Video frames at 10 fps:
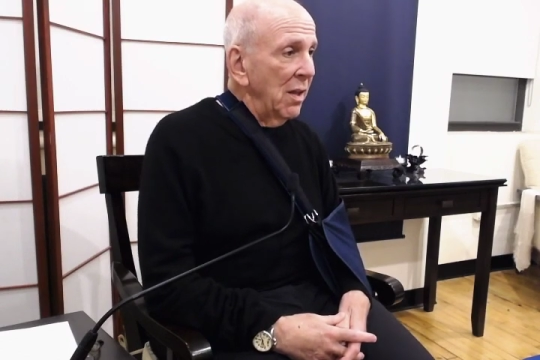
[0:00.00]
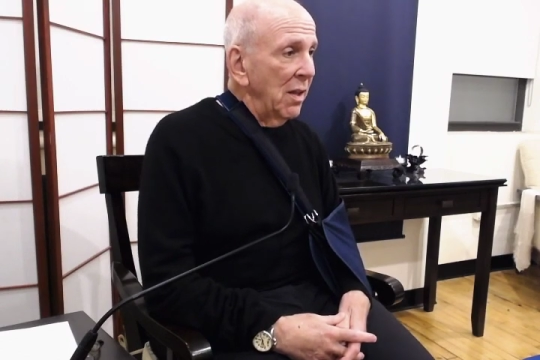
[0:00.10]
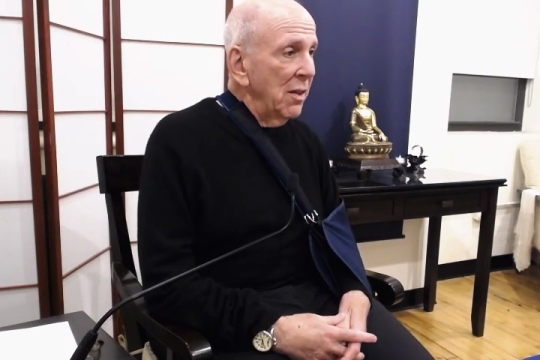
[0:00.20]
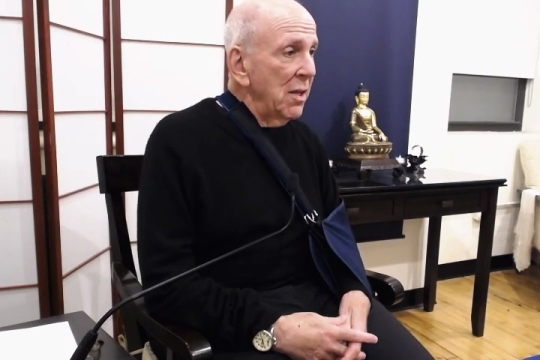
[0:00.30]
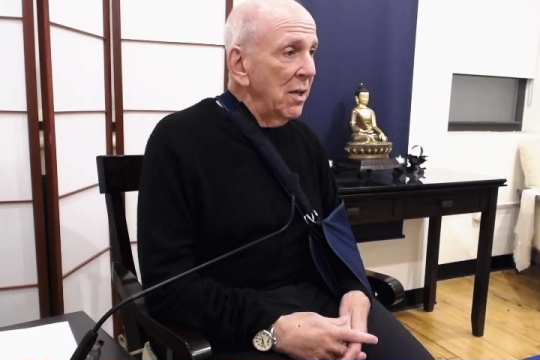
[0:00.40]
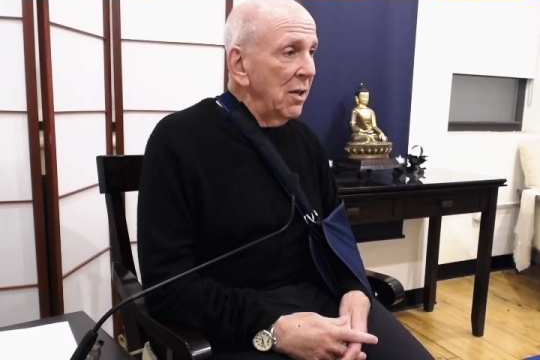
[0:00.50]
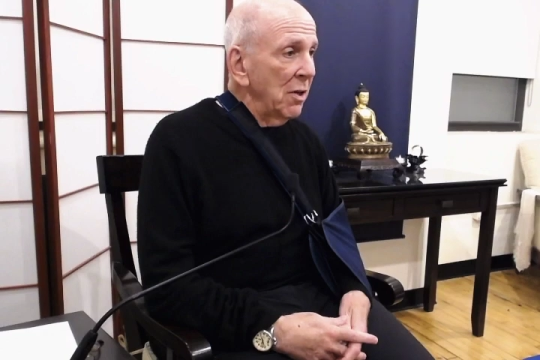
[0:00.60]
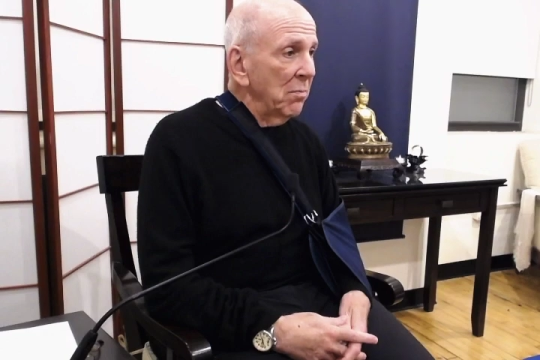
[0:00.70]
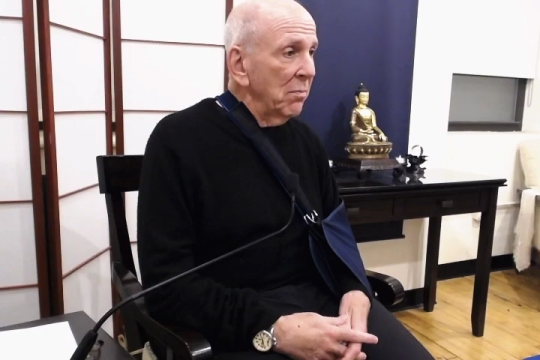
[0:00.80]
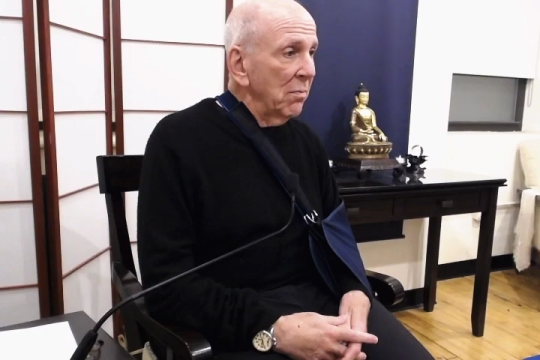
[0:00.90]
The
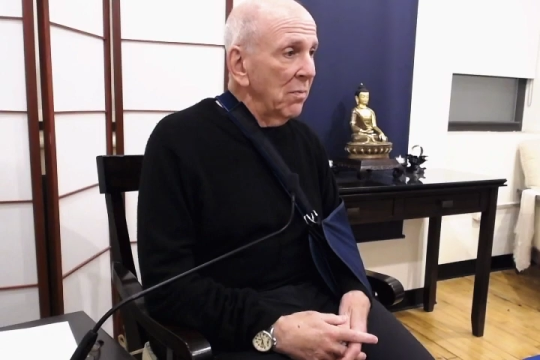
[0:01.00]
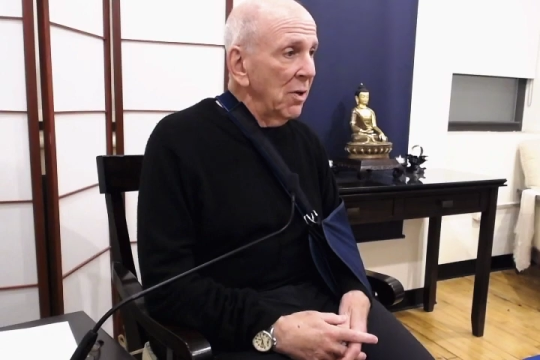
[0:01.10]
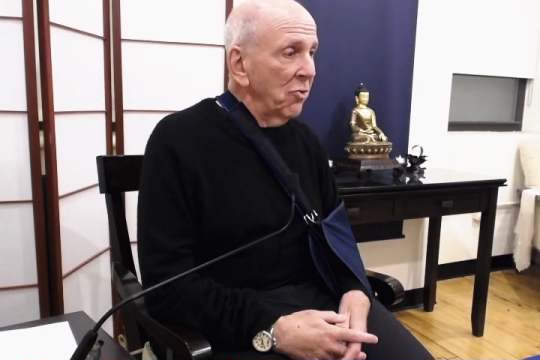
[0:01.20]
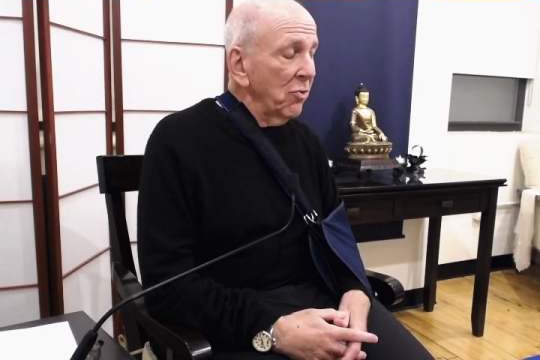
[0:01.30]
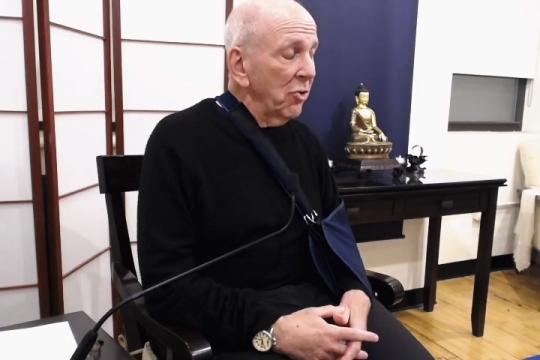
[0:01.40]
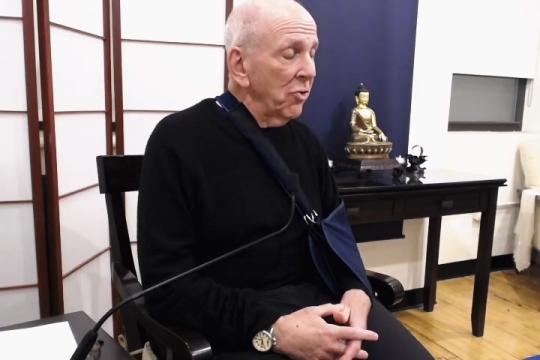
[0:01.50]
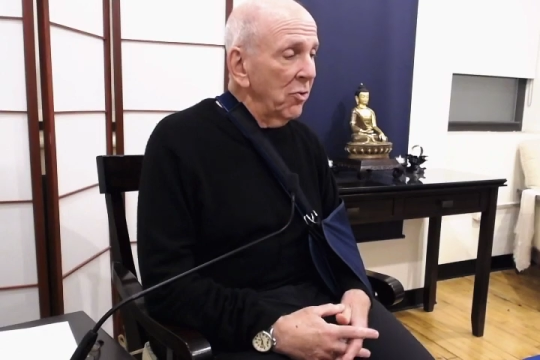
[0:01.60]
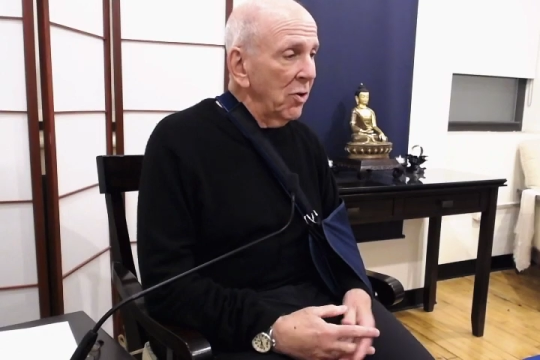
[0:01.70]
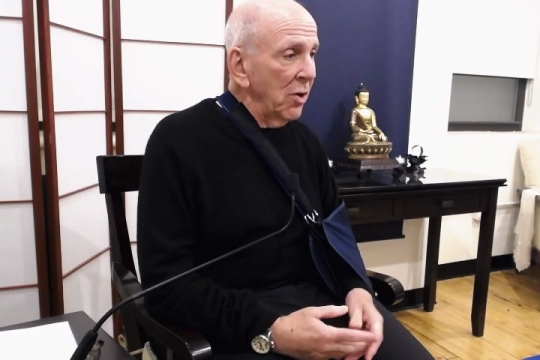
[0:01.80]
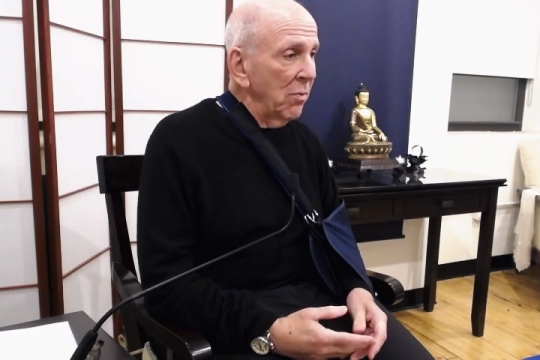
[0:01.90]
instruction
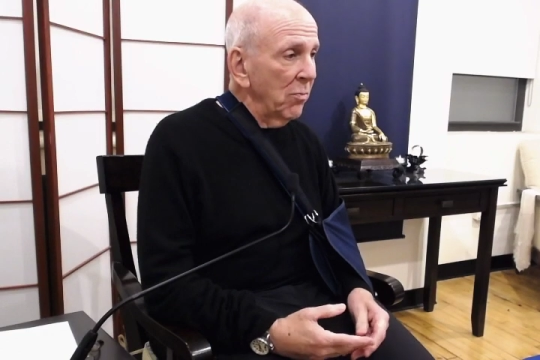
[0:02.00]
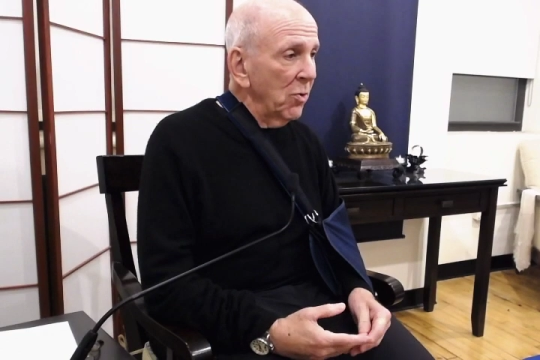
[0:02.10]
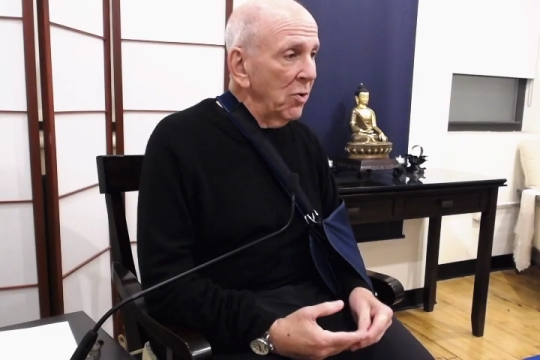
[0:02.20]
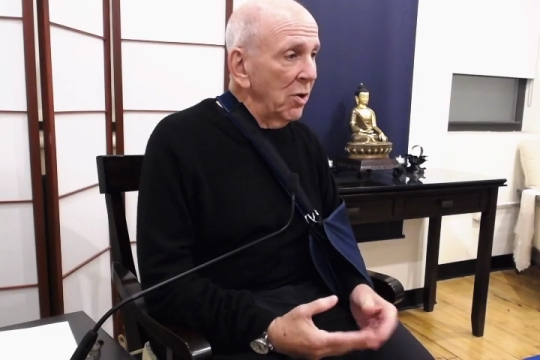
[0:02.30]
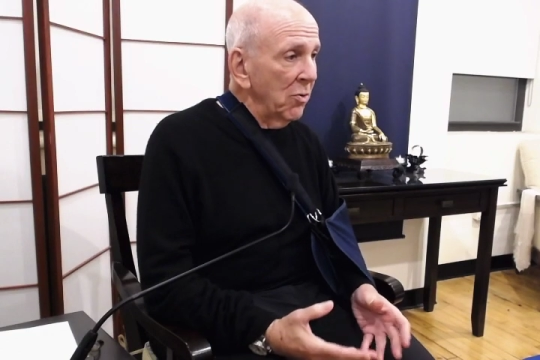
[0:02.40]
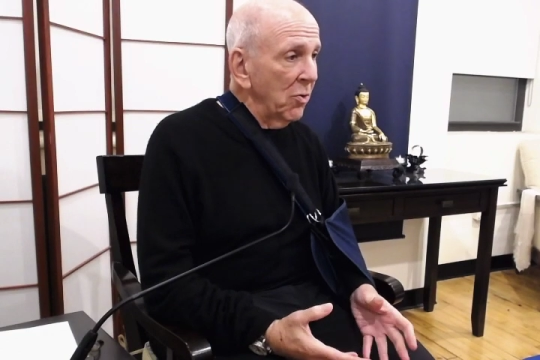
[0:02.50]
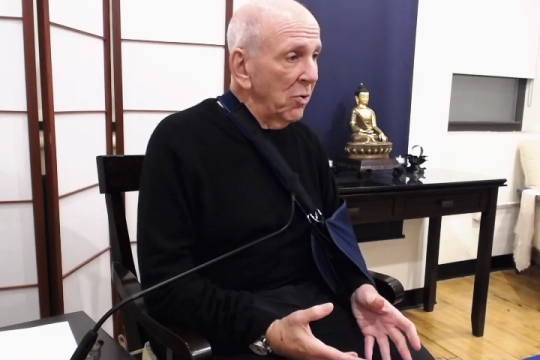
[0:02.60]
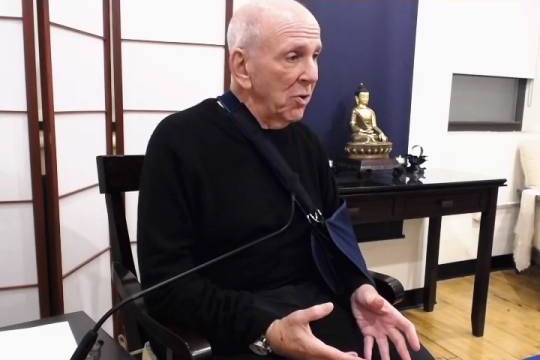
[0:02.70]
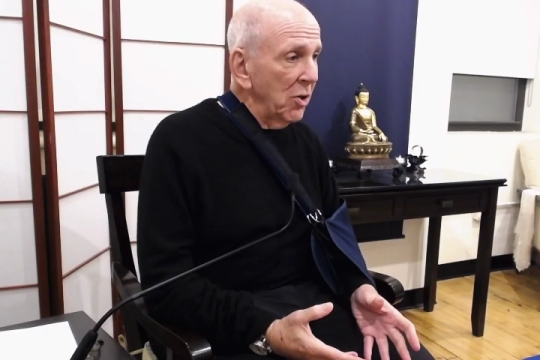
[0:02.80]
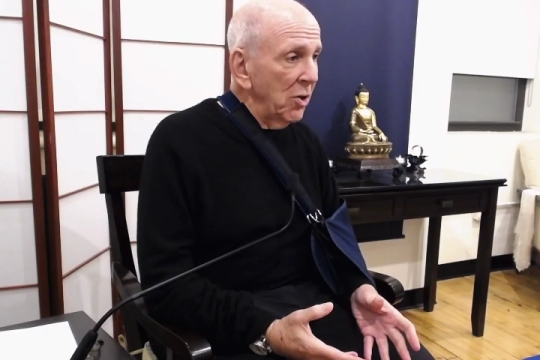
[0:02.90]
that I'm going
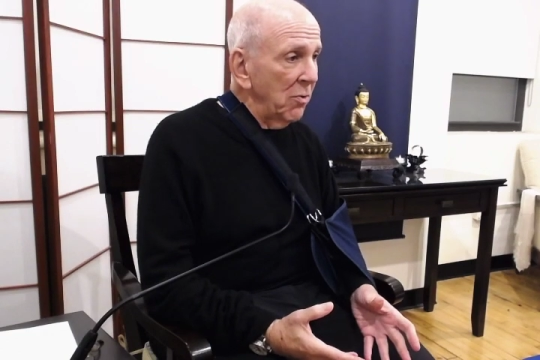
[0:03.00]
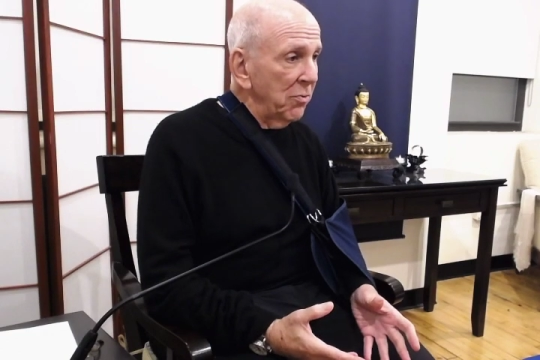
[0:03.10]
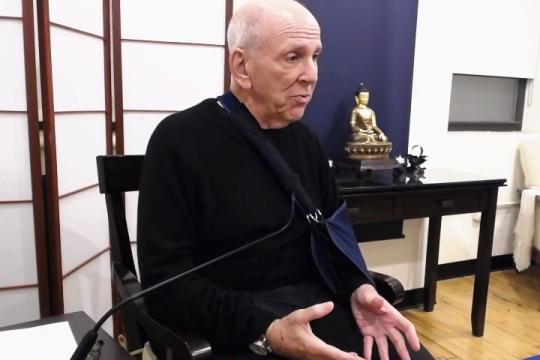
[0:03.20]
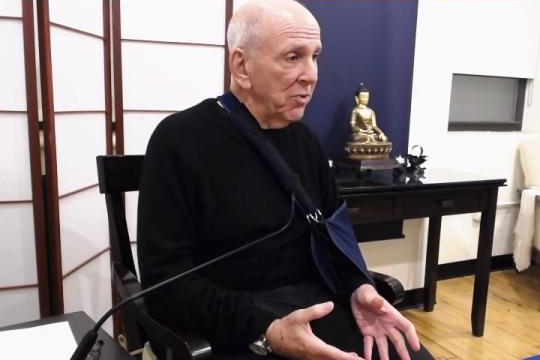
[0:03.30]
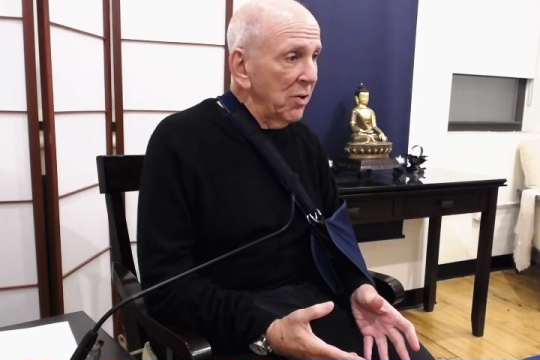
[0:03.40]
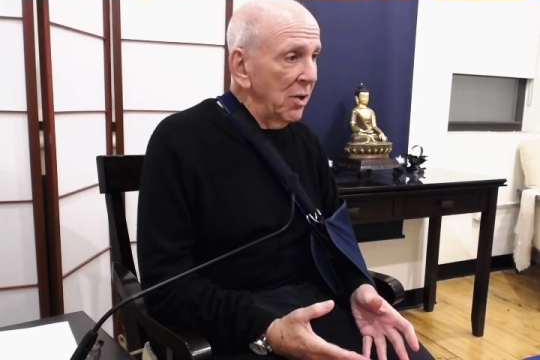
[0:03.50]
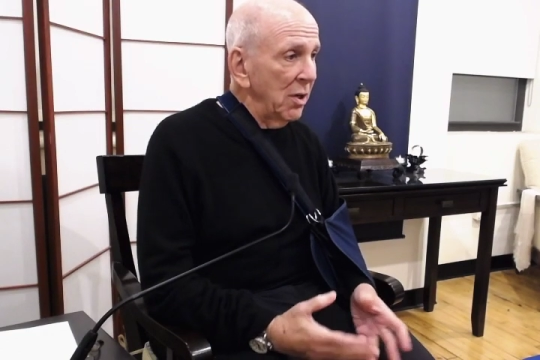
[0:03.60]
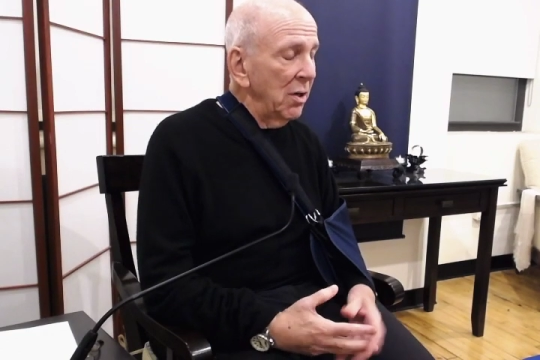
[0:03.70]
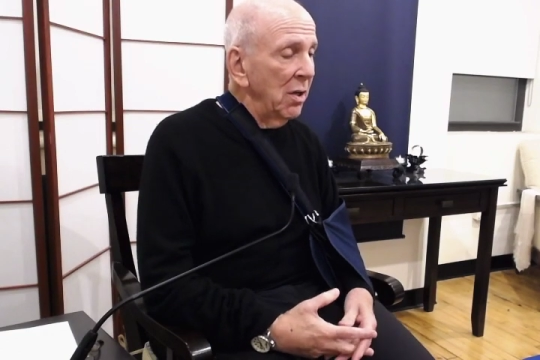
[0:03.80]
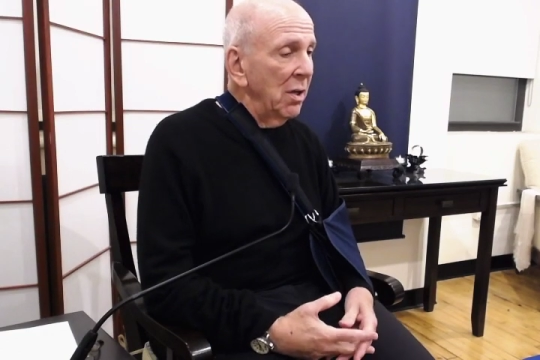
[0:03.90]
to give tonight